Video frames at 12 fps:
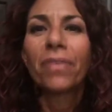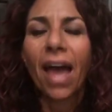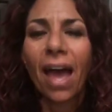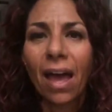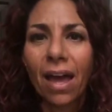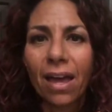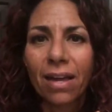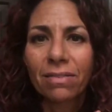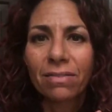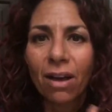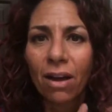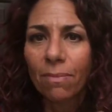
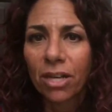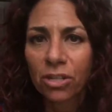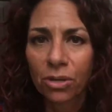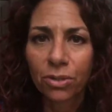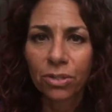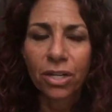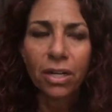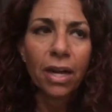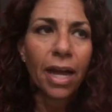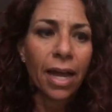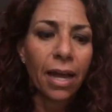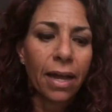and on my shoulder.
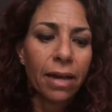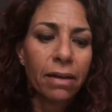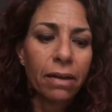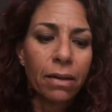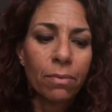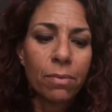And it